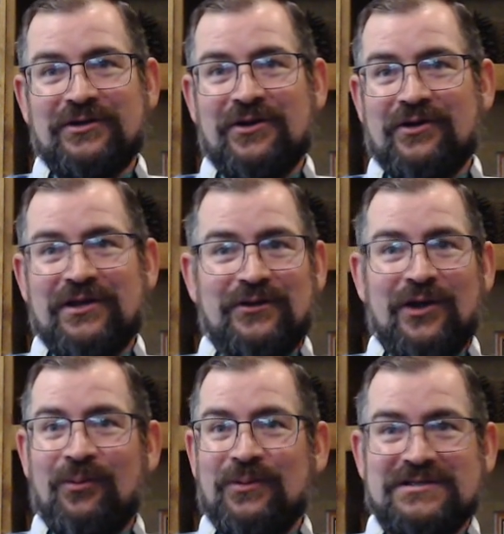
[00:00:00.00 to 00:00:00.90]
can you
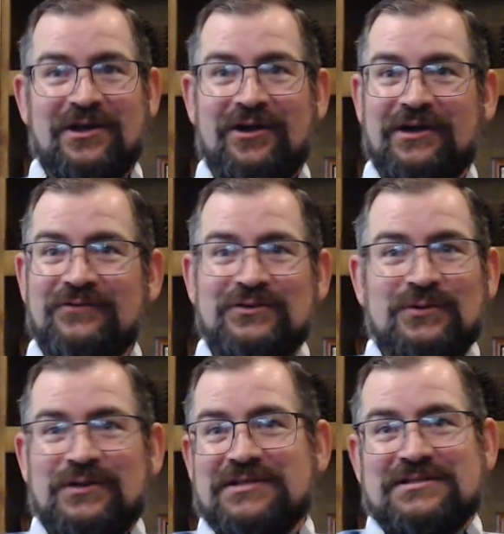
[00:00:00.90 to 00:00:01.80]
help us get our
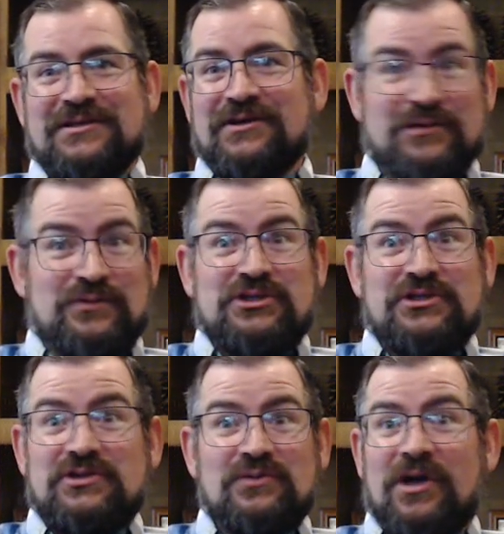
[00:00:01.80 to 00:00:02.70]
inventory this year? And it was
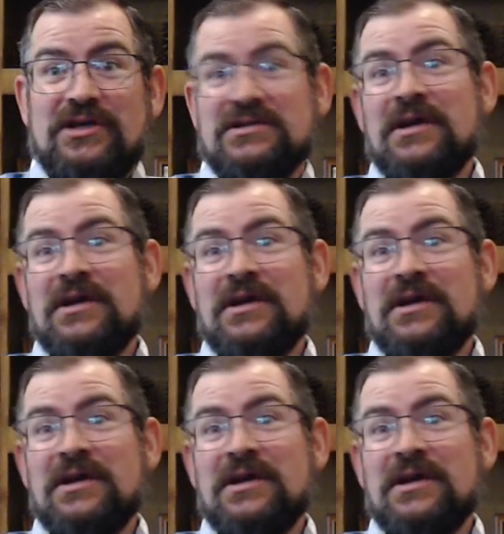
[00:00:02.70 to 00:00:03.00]
just too much.